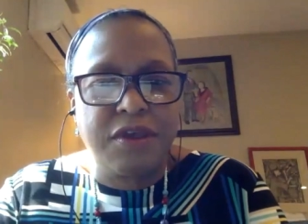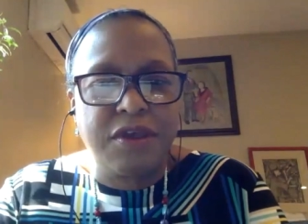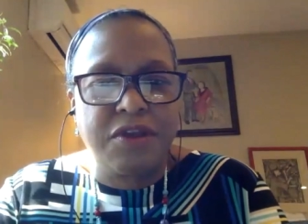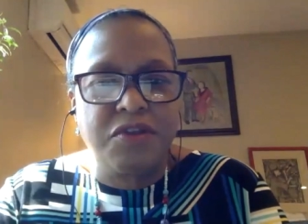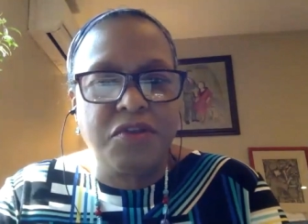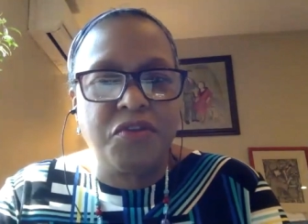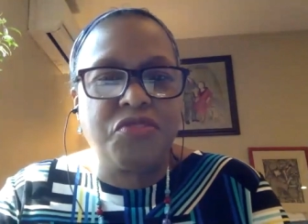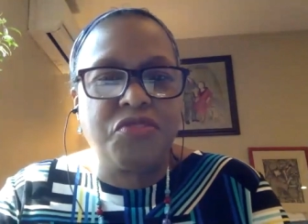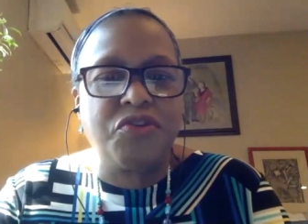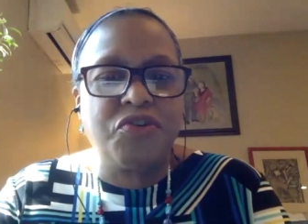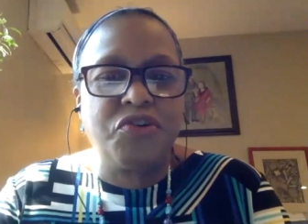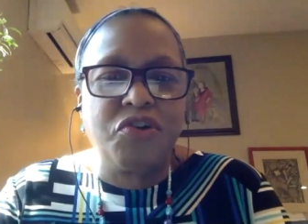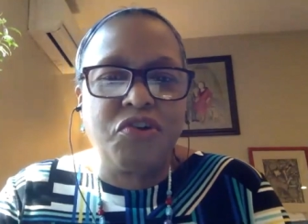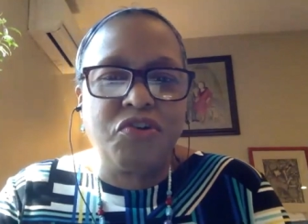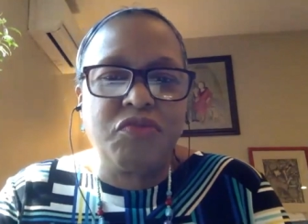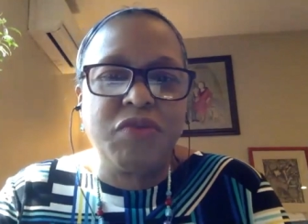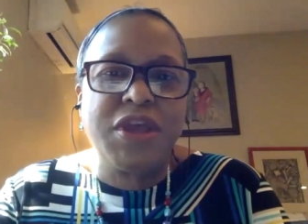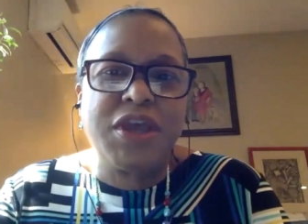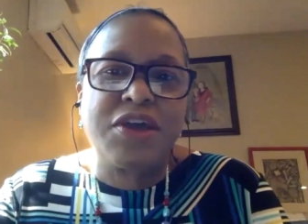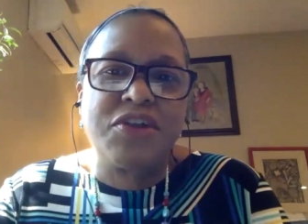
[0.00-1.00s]
the third
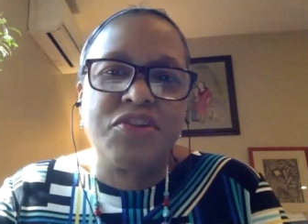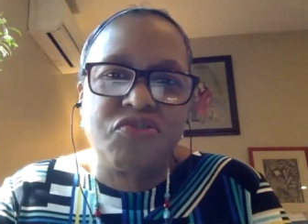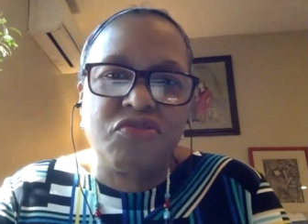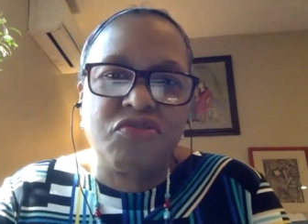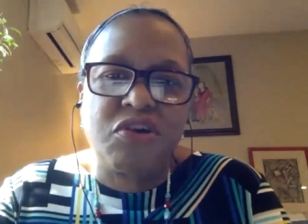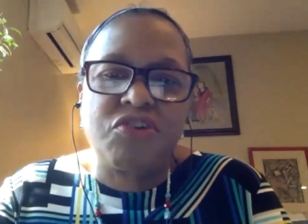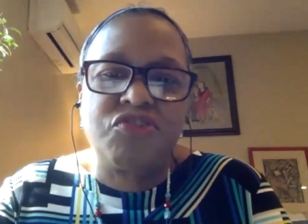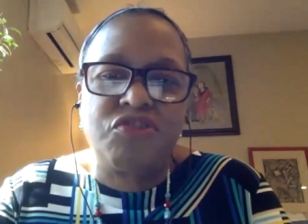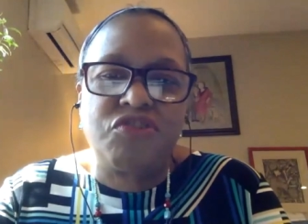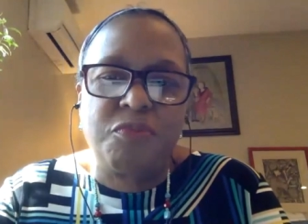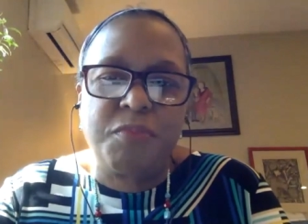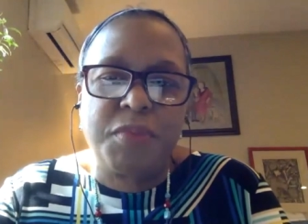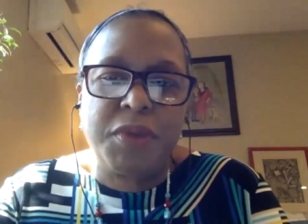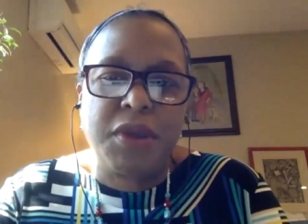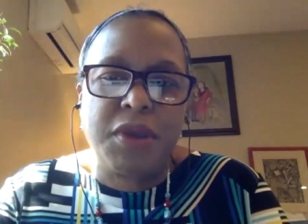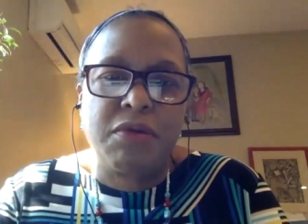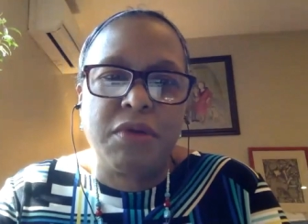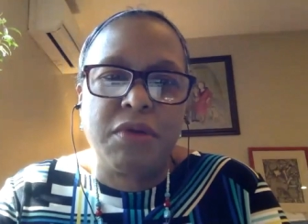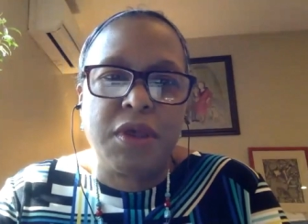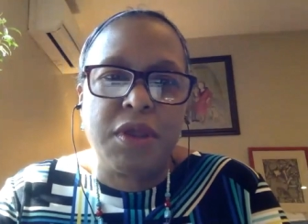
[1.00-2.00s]
reconstruction
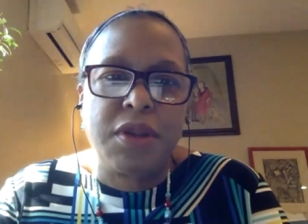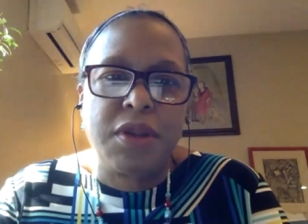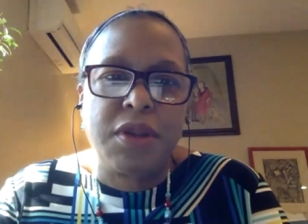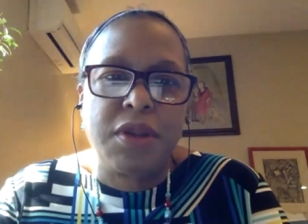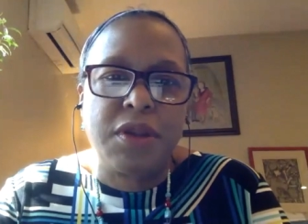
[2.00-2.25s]
period.